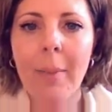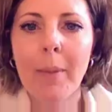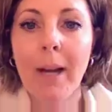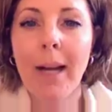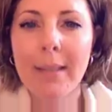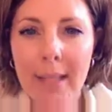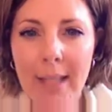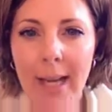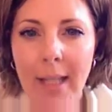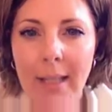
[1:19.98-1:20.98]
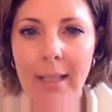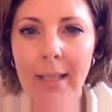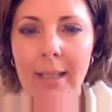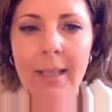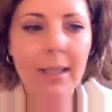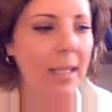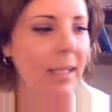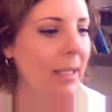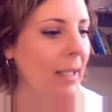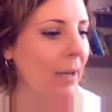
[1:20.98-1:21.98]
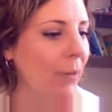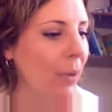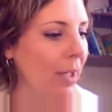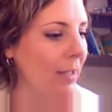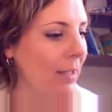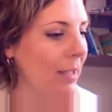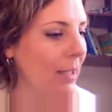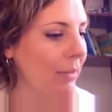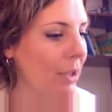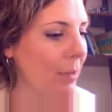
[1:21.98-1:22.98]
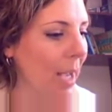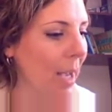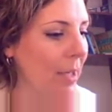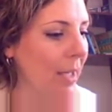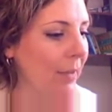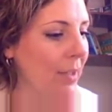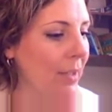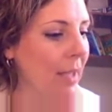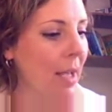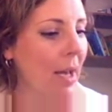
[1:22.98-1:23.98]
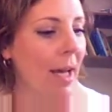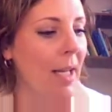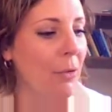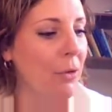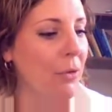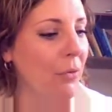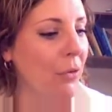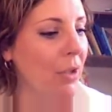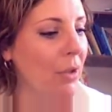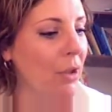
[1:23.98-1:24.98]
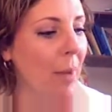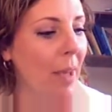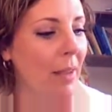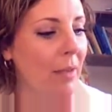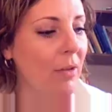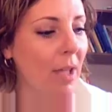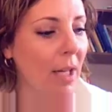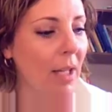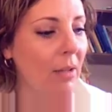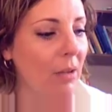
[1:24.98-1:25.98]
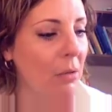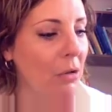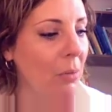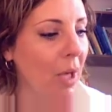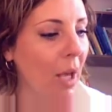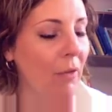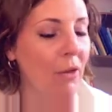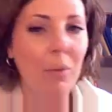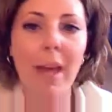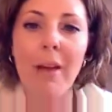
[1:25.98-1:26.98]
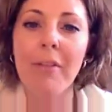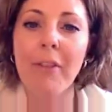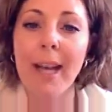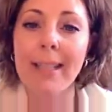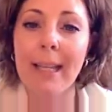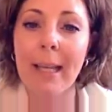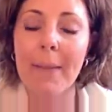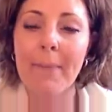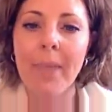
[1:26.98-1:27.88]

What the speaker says: And content analysis. This is stuff where, let's see, the definition Babby gives is unobtrusive research, methods of studying social behavior without affecting it.